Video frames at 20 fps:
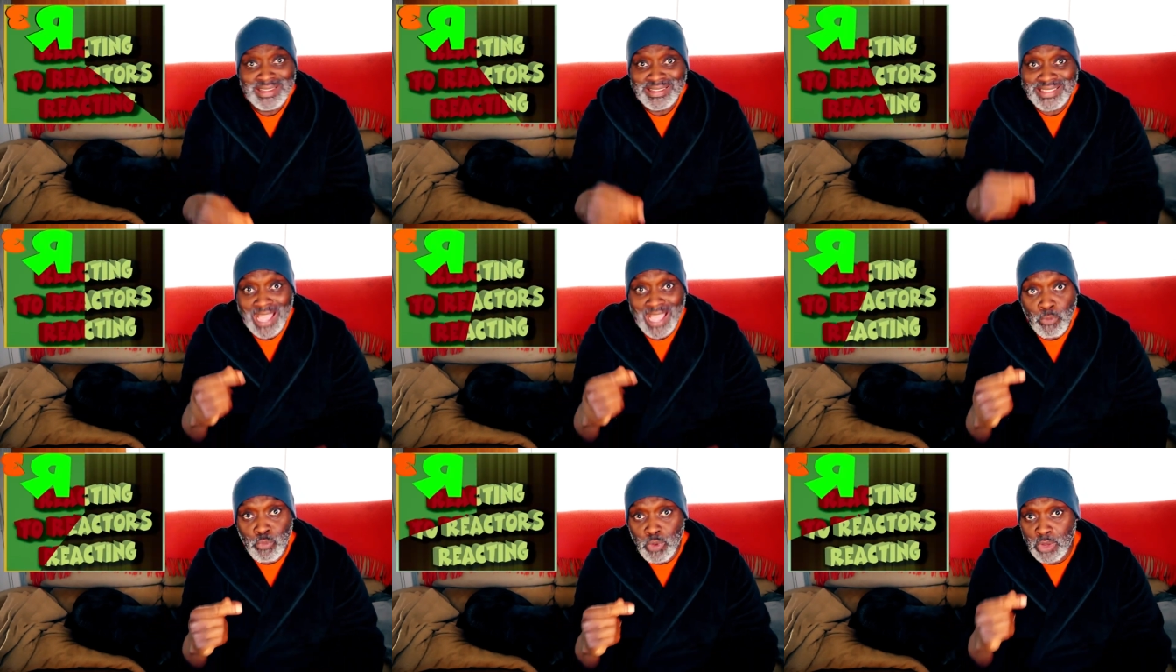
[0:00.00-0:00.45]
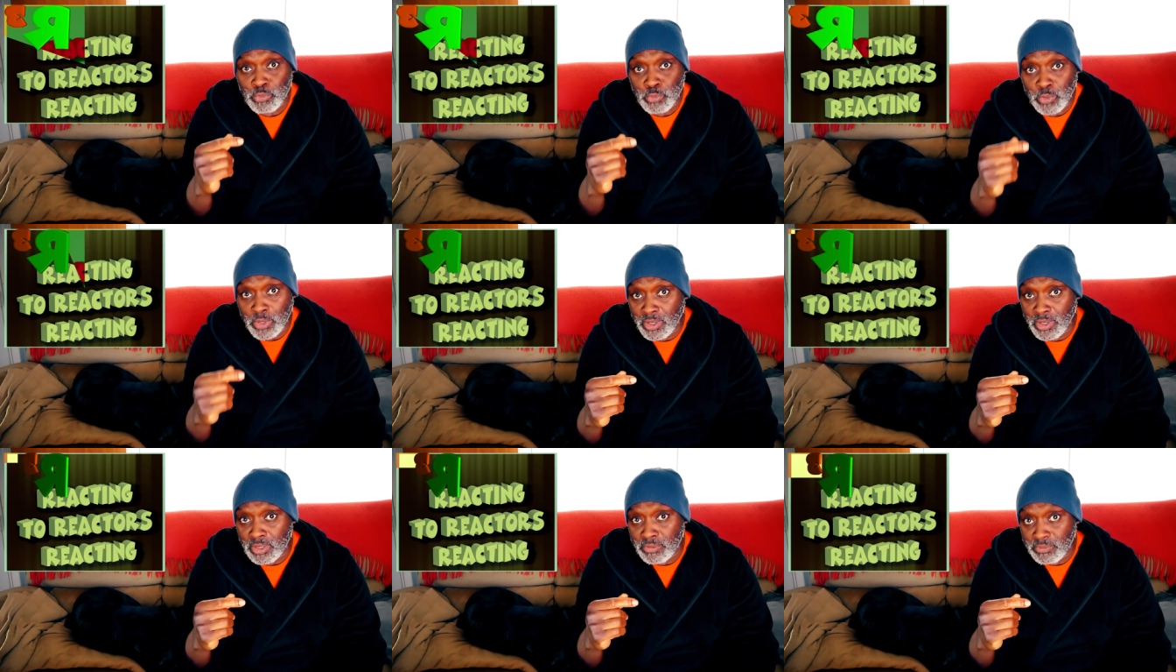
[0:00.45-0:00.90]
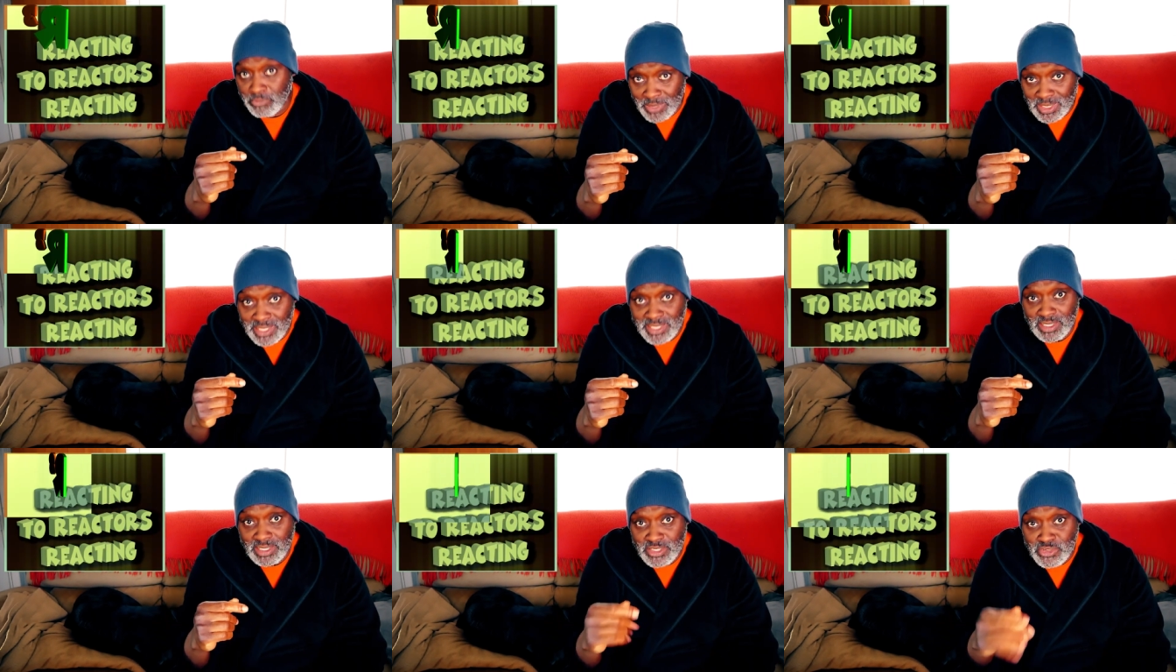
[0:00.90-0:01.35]
That one word
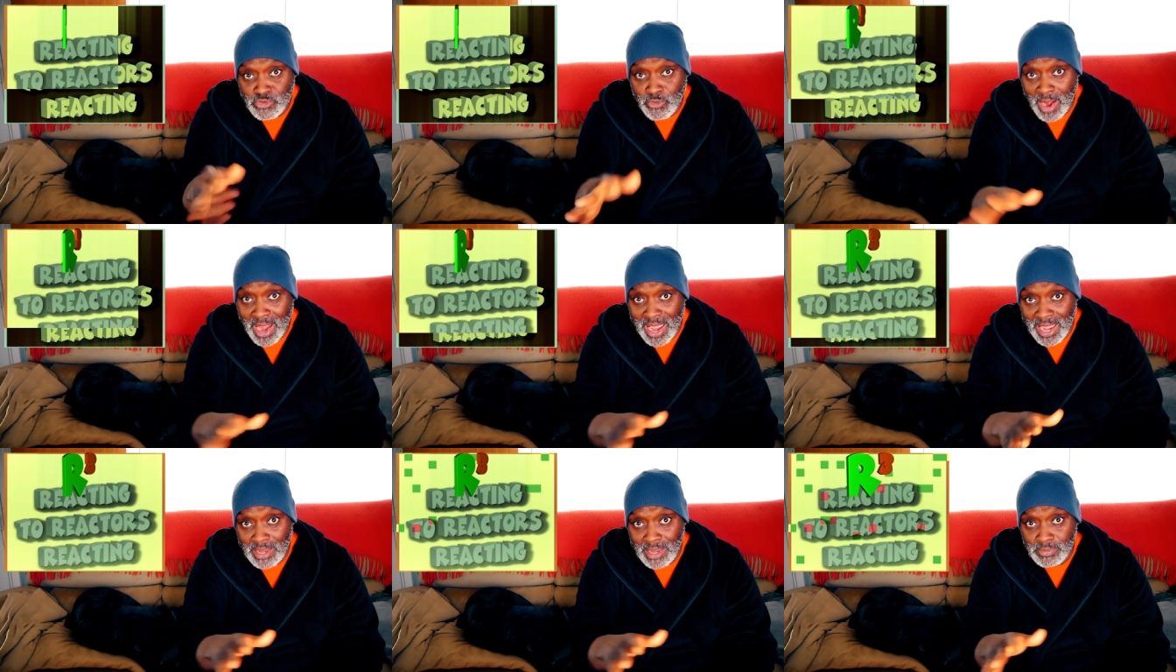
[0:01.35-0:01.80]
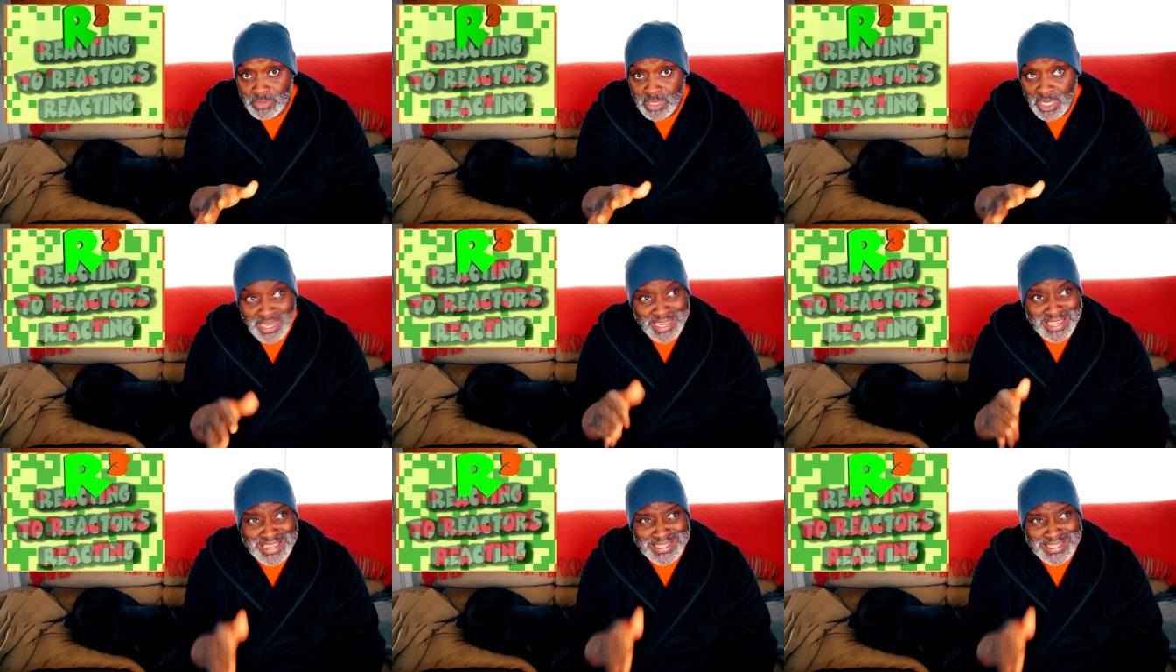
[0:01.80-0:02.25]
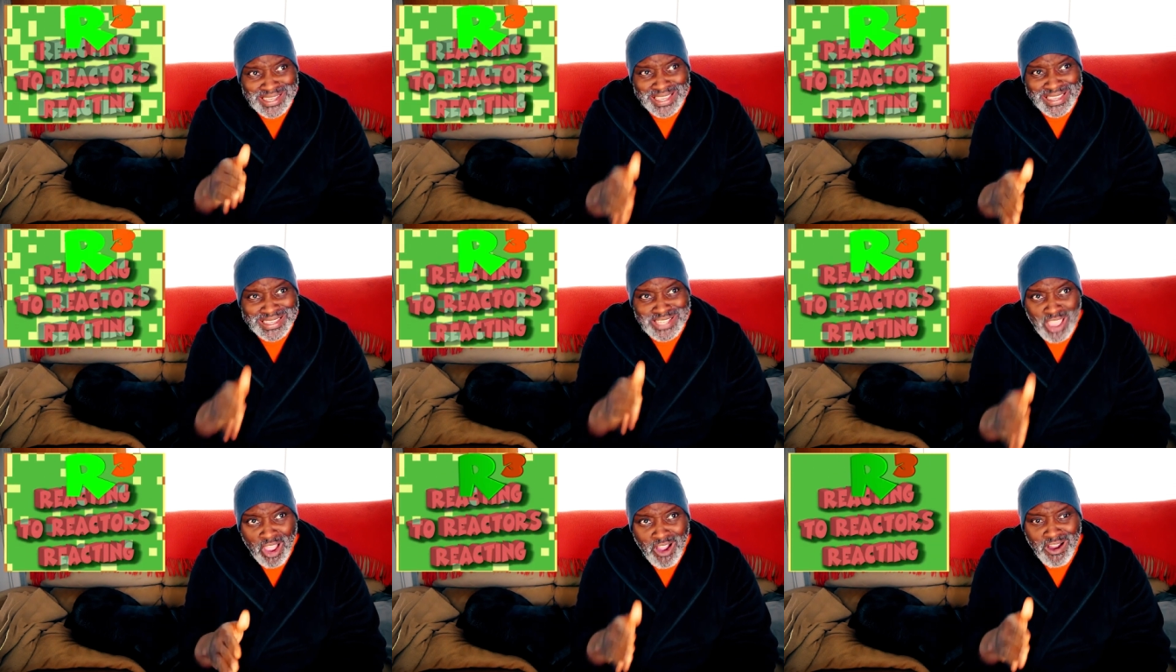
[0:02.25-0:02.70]
really describes, it's,
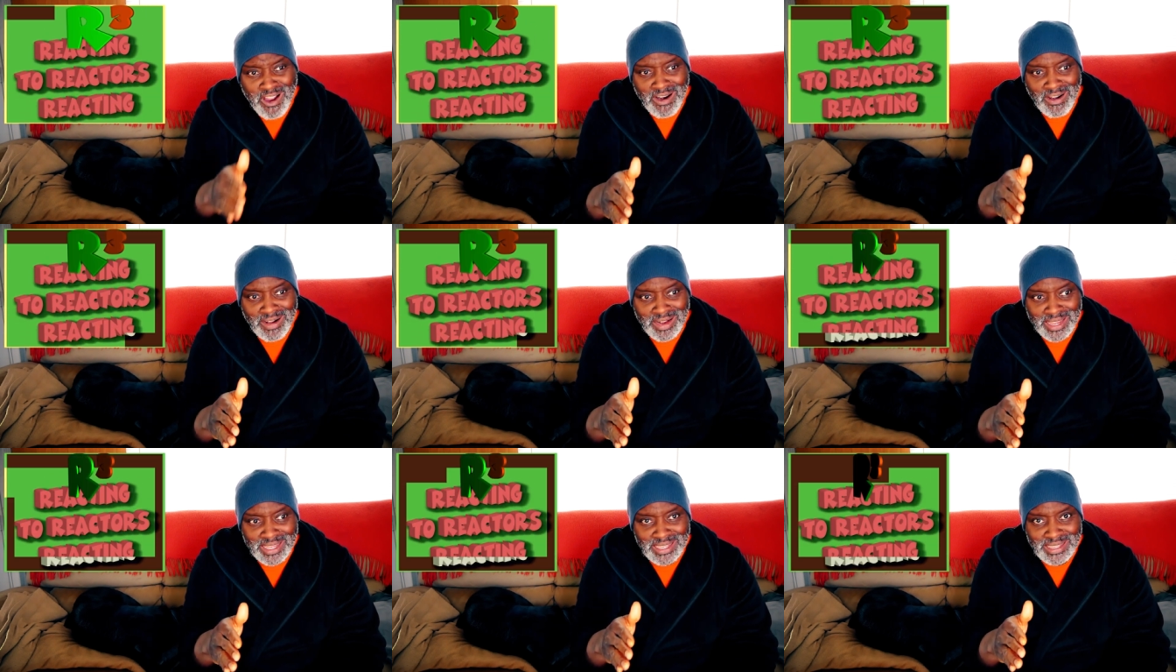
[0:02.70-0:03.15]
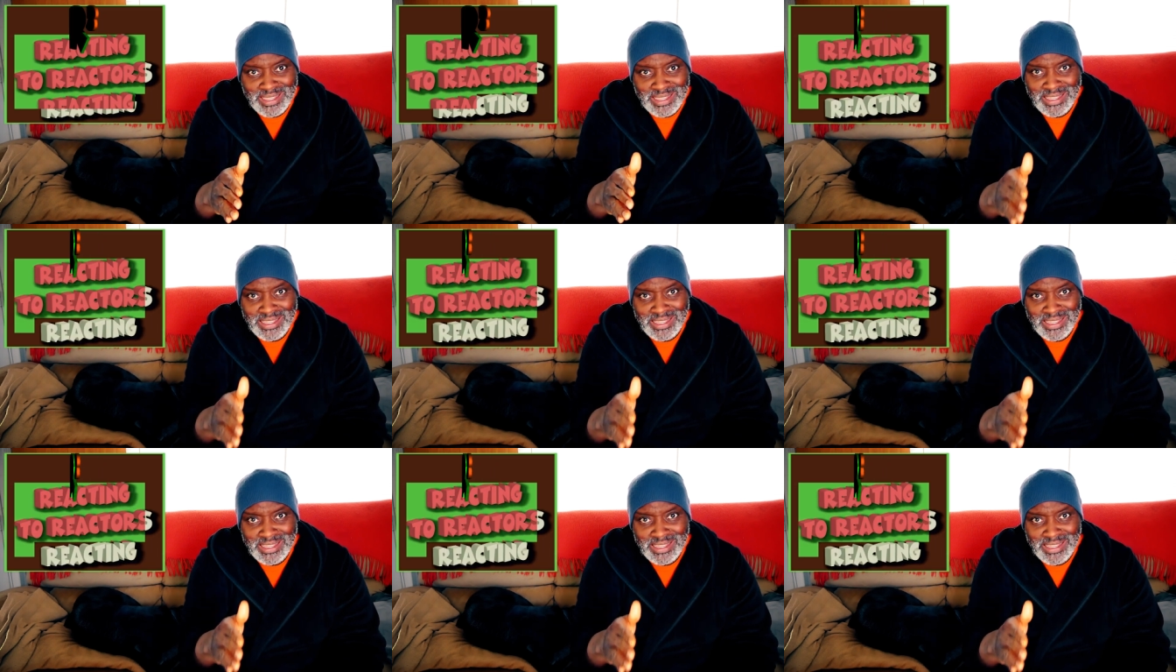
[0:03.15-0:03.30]
it's hard.